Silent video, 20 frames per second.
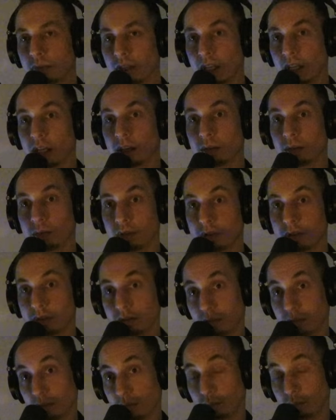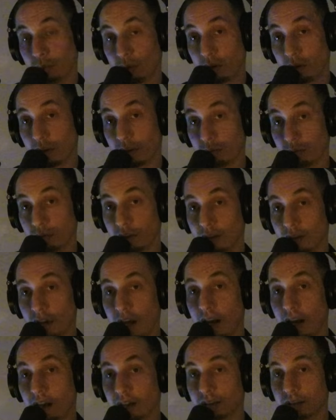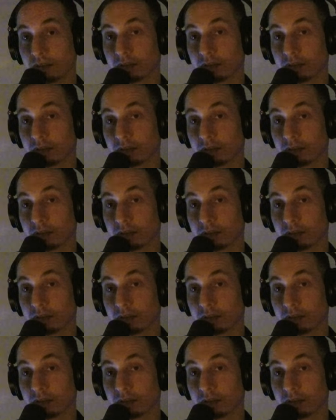Yeah, when you're born and when you die.